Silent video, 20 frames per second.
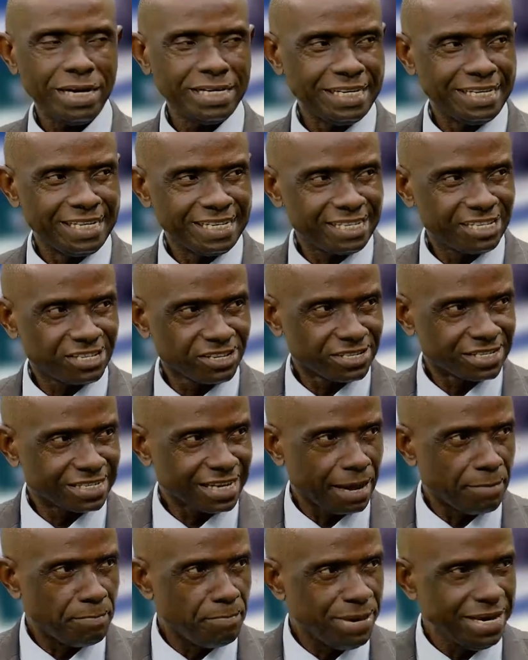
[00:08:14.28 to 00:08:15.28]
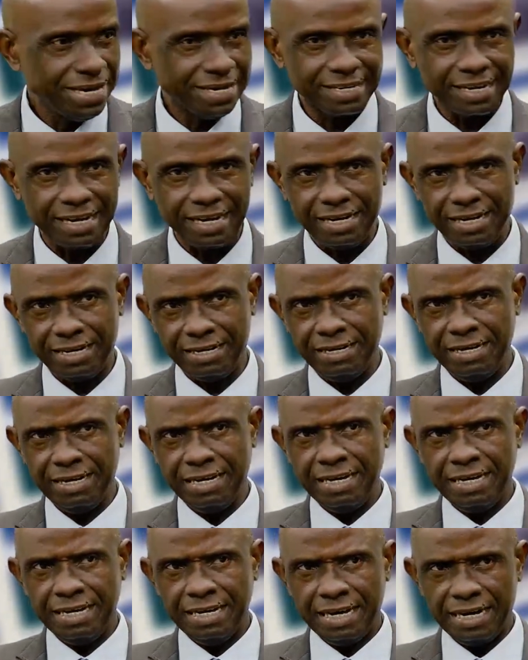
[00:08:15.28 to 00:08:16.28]
the decisions are made,
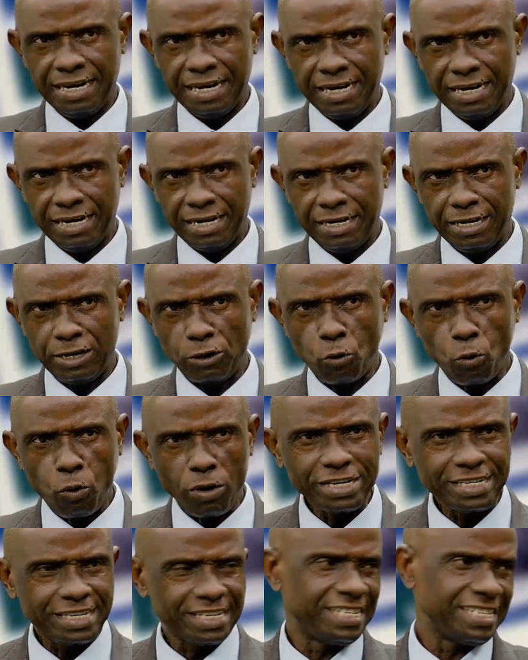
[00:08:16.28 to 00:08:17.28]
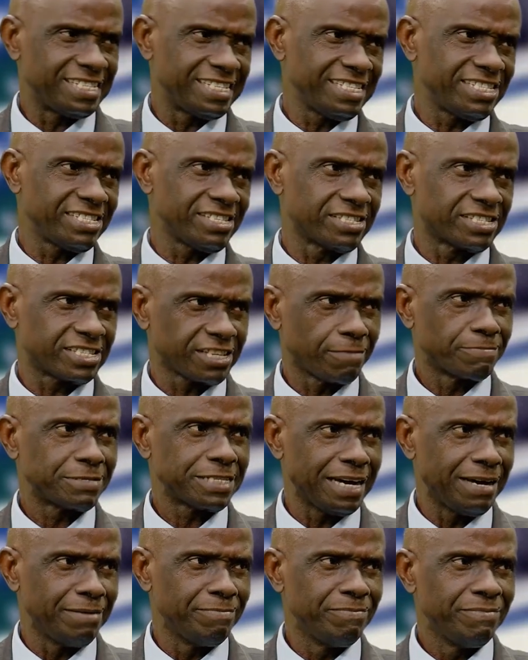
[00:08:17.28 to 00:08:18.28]
equality decisions
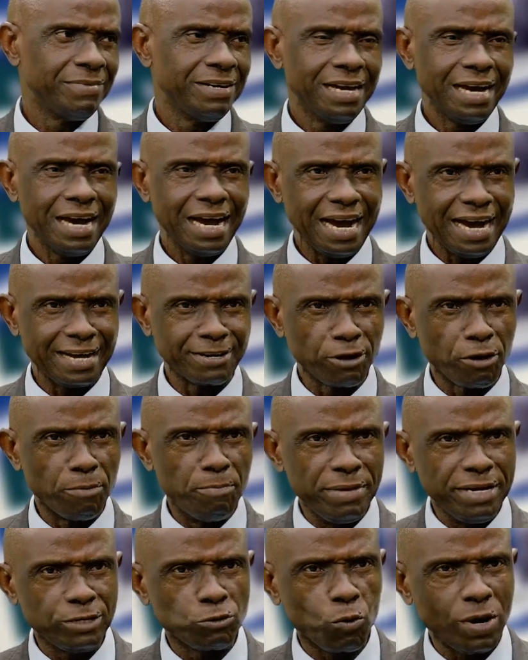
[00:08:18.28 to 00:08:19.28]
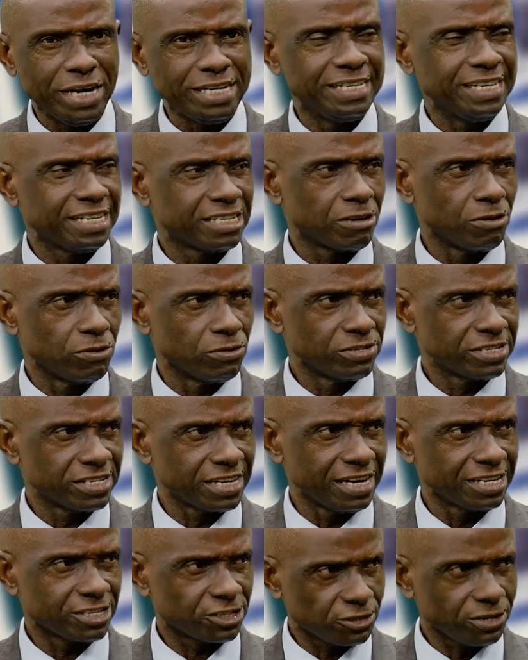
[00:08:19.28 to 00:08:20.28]
sometimes are not made when these loans
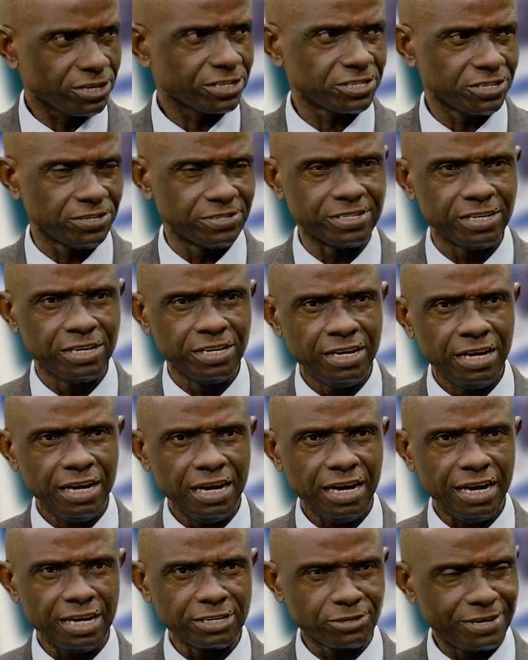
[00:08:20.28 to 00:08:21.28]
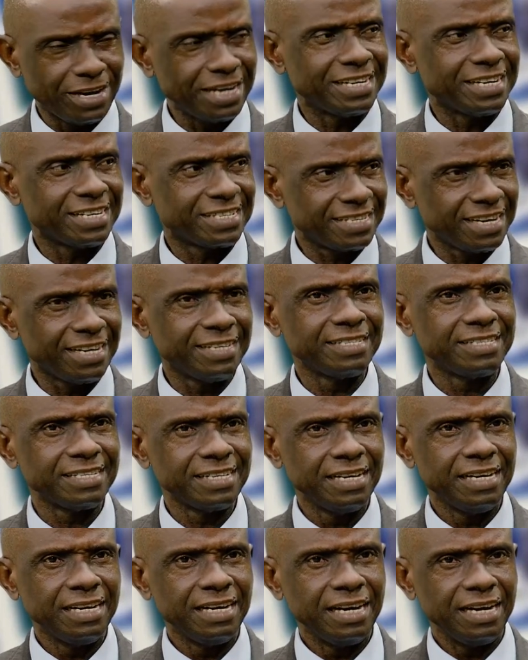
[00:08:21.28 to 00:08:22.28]
are structured. To that extent,
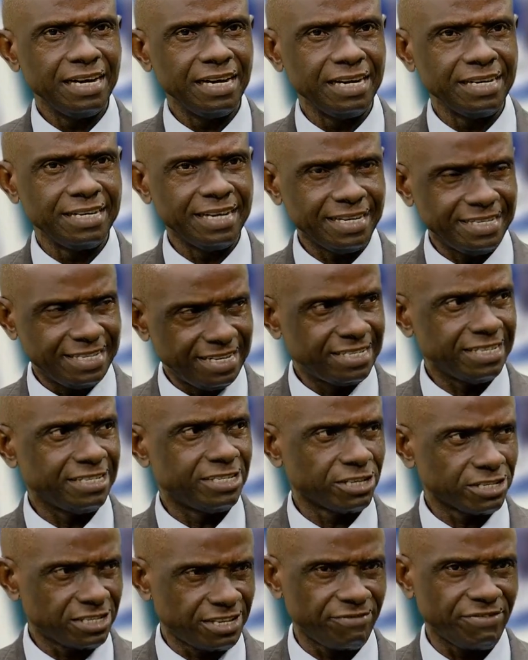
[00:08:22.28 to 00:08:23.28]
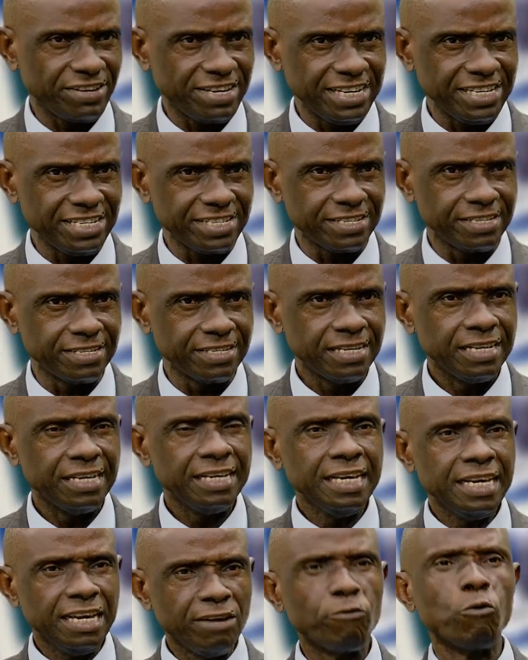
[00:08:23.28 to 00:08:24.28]
that there's a justification.
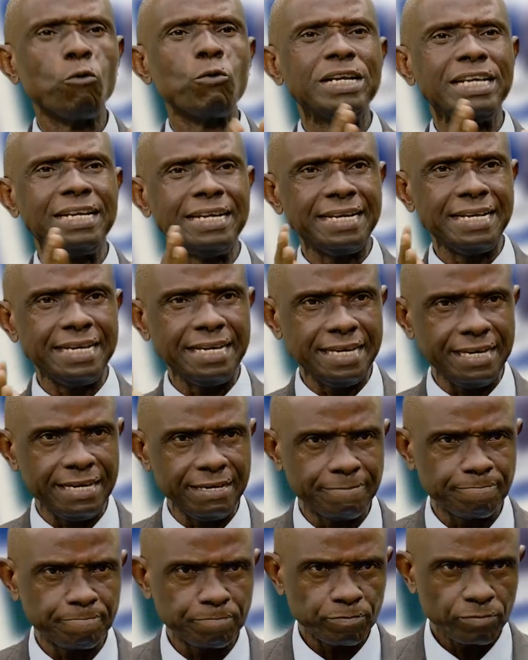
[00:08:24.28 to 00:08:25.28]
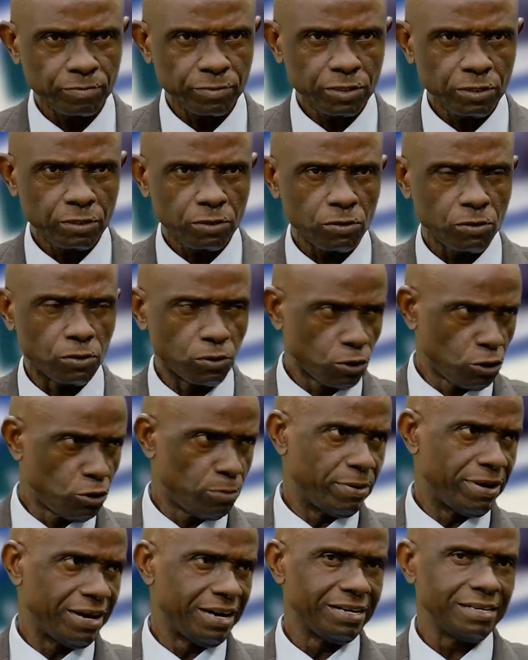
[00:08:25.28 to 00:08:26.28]
Even within the
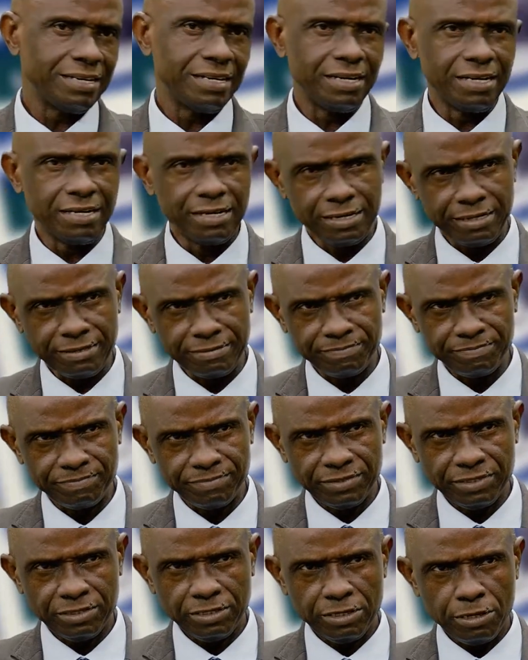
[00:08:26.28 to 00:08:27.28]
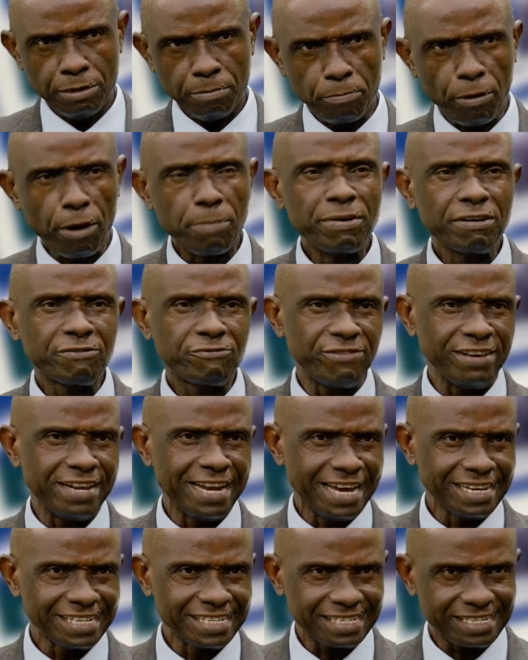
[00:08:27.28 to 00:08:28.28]
global public
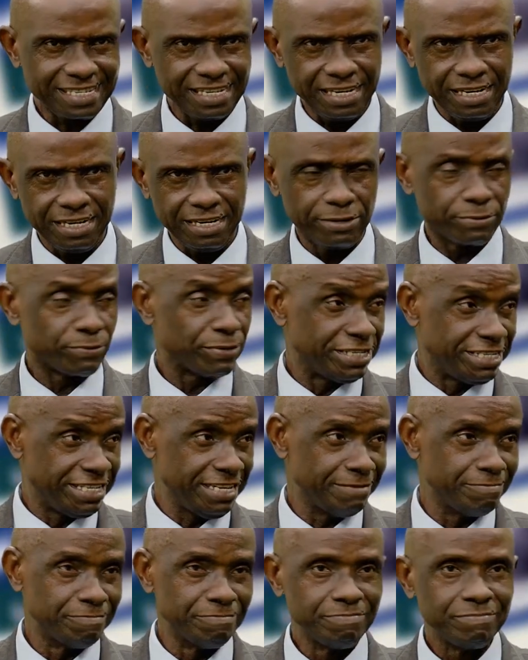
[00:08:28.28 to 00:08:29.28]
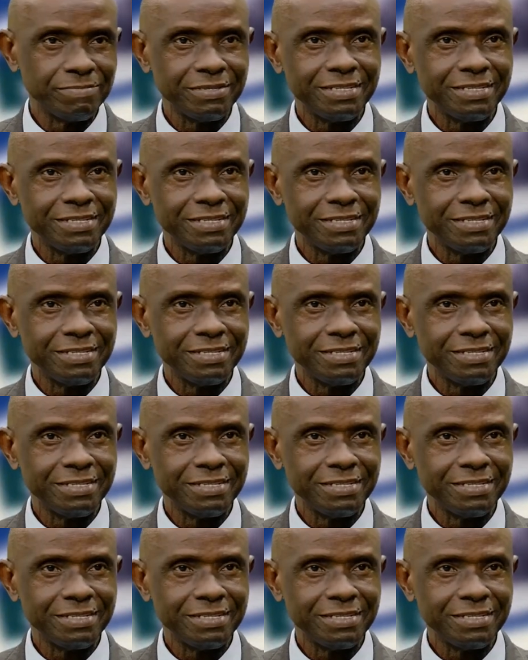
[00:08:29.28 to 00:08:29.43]
finance regime,